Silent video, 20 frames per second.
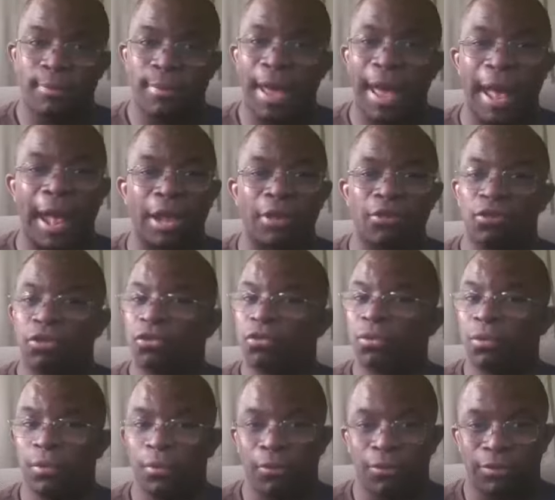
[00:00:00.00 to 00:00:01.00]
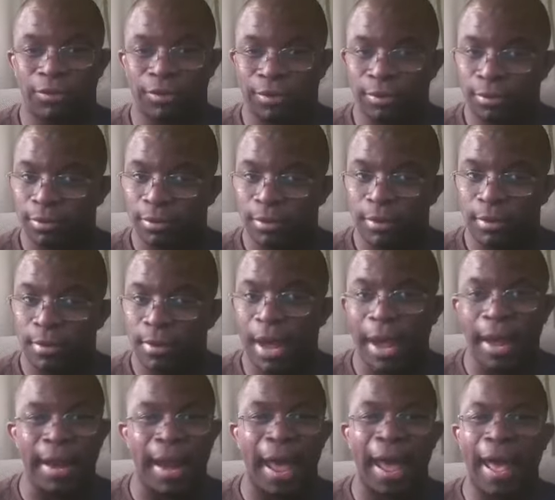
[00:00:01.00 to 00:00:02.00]
as truths
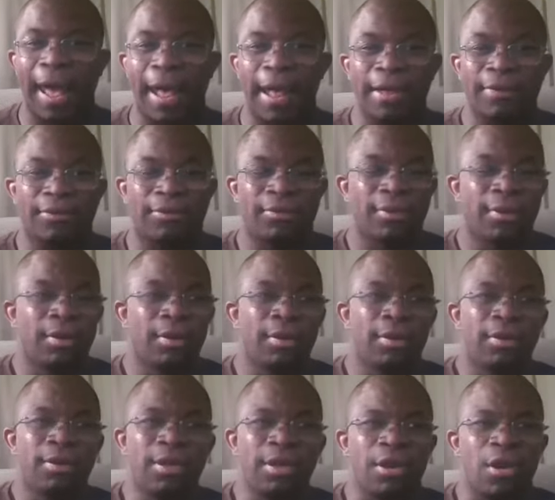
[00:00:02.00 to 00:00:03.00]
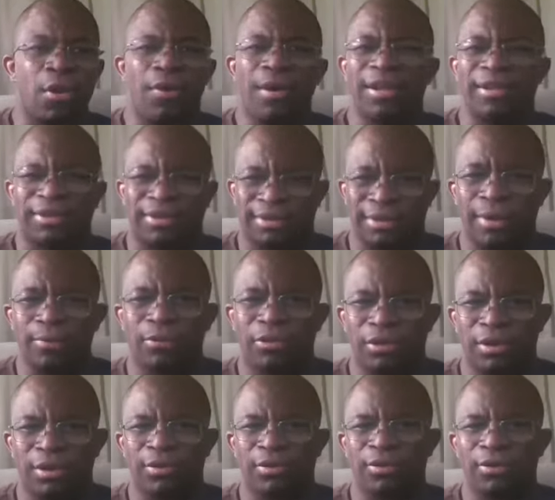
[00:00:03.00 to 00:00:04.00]
and as you know,
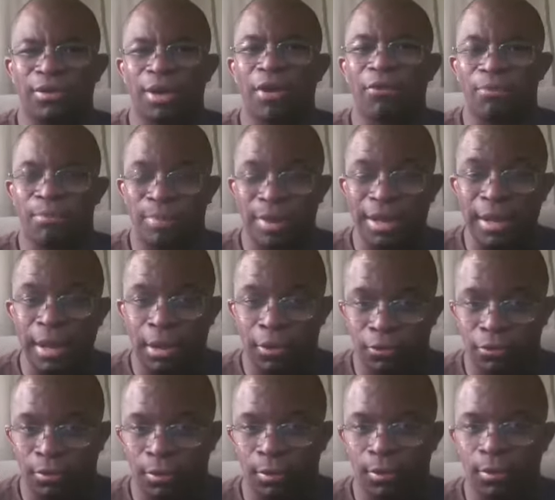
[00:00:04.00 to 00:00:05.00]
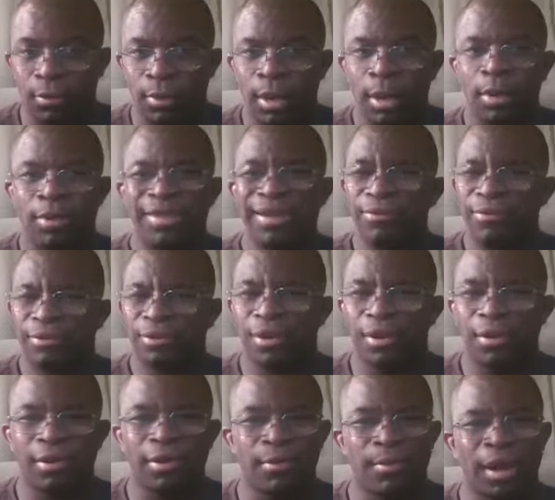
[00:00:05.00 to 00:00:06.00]
assumptions of being true. They were
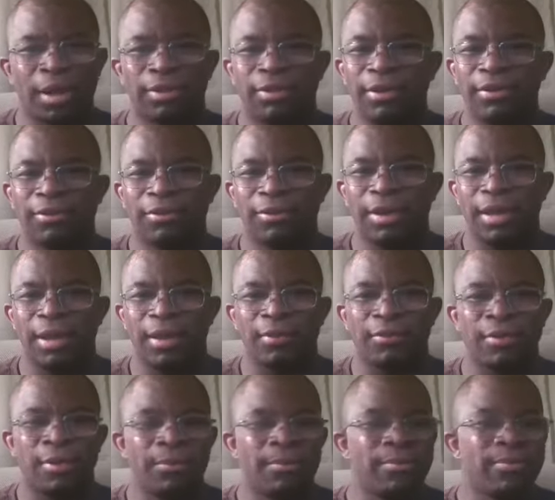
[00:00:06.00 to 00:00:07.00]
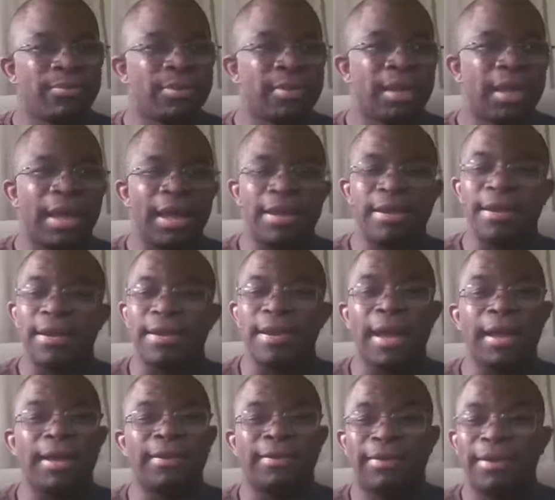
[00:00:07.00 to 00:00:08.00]
talking about these things in the
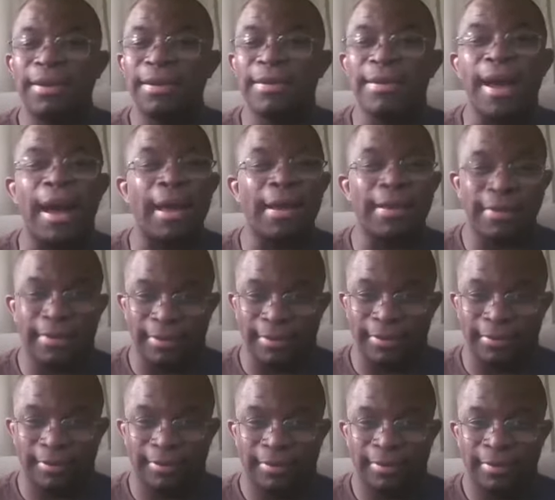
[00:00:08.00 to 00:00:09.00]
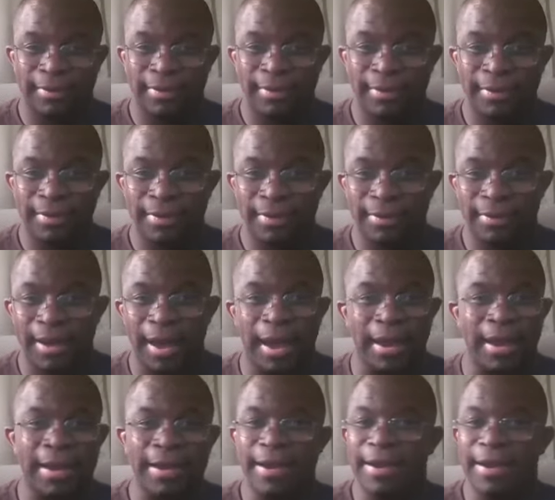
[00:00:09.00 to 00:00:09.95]
1990s and in the